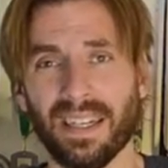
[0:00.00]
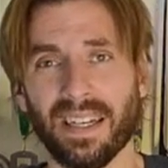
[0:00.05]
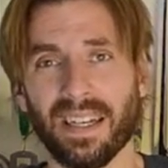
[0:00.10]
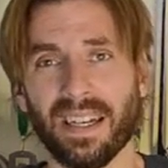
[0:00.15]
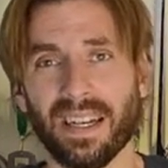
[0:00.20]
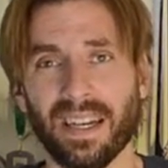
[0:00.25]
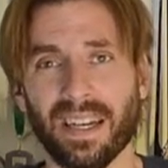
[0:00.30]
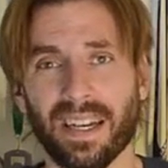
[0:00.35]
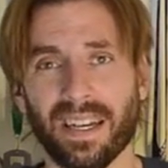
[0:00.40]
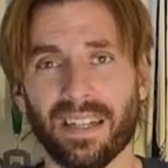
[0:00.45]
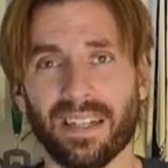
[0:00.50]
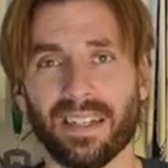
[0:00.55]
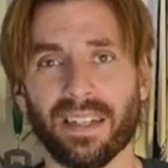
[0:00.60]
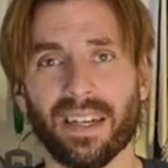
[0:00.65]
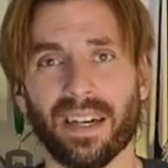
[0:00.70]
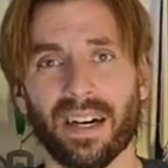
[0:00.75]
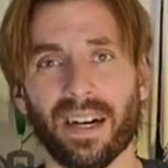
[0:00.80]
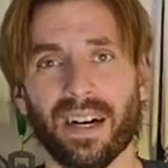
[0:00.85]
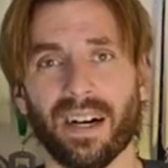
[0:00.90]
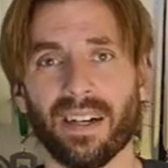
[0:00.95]
and
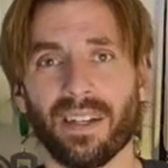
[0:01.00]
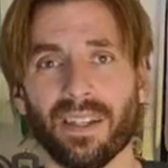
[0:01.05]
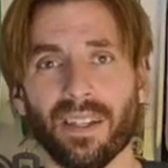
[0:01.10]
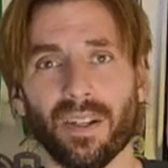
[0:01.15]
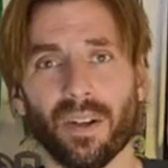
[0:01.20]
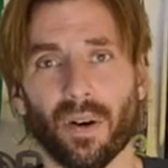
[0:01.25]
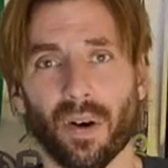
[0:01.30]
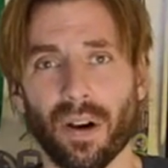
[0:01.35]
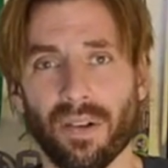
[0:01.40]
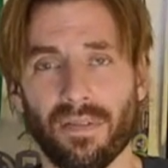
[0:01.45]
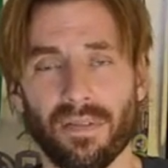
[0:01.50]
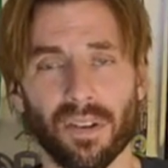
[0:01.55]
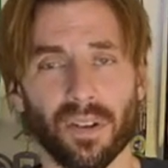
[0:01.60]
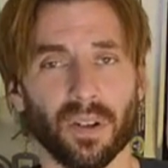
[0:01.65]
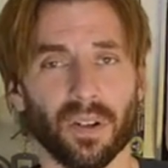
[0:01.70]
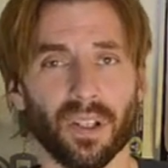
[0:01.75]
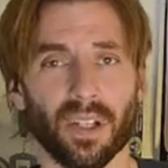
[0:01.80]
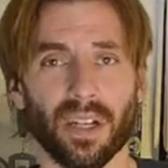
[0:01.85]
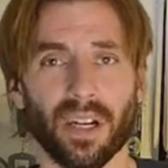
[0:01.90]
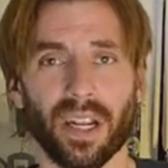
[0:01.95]
uh, you know I feel
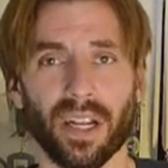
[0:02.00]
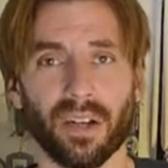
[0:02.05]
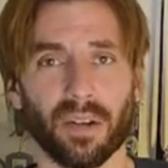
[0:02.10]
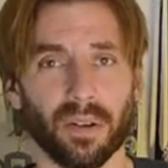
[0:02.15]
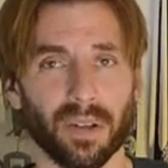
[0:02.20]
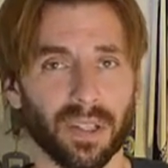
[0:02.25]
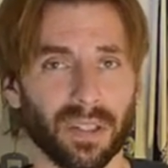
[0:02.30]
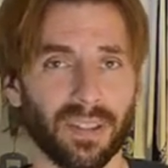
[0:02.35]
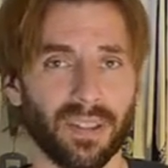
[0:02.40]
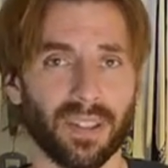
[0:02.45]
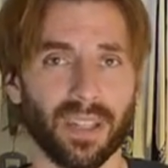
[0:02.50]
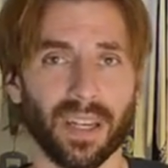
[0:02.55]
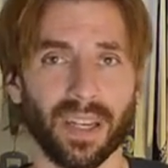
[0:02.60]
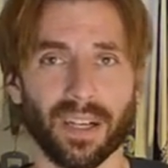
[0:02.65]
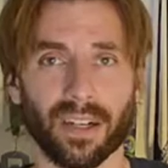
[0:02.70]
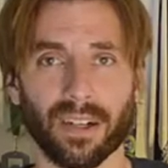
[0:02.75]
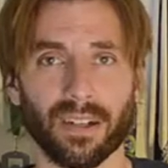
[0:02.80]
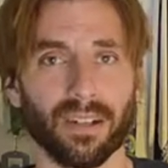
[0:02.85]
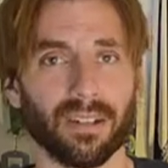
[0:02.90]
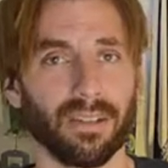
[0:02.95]
good, I don't get sick
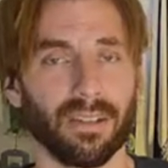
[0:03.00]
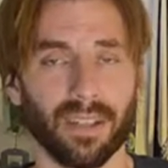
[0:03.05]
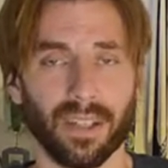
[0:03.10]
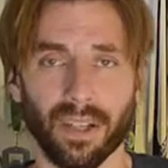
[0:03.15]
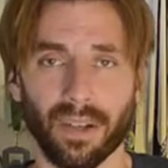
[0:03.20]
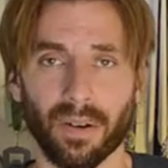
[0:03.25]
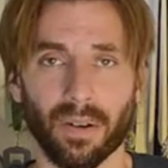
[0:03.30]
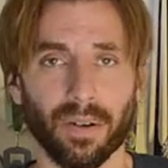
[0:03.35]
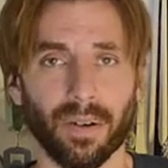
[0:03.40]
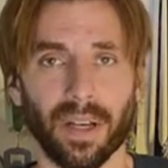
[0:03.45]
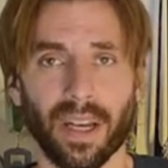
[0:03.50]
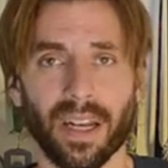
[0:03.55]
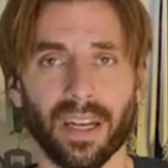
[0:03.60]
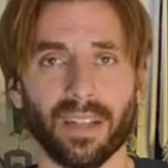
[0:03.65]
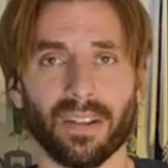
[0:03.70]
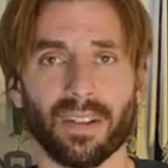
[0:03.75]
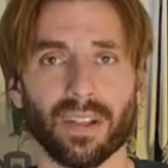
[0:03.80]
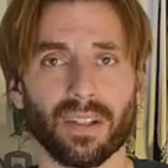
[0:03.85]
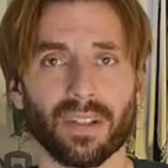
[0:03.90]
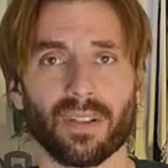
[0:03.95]
or you know
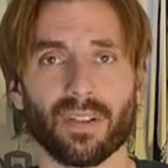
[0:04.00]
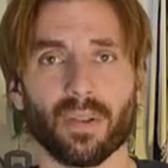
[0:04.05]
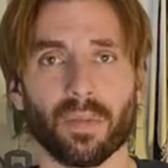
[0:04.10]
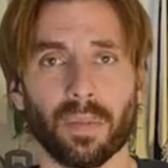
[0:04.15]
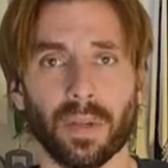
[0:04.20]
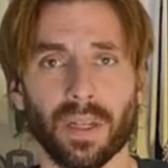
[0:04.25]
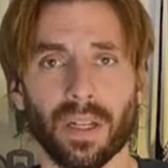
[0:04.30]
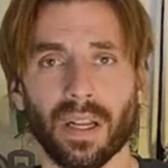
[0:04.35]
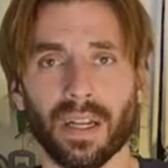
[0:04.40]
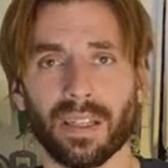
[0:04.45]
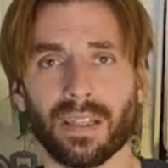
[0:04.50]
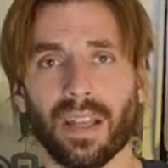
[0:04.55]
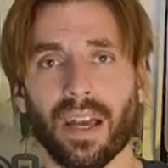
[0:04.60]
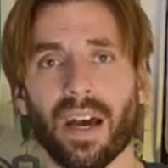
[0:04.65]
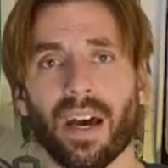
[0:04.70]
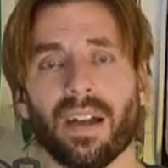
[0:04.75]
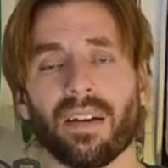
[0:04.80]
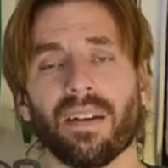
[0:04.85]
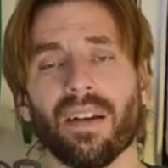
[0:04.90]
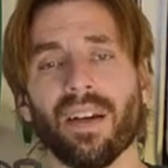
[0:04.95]
anything stupid like
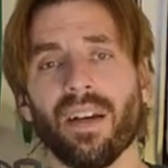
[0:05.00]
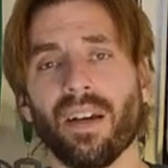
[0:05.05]
that.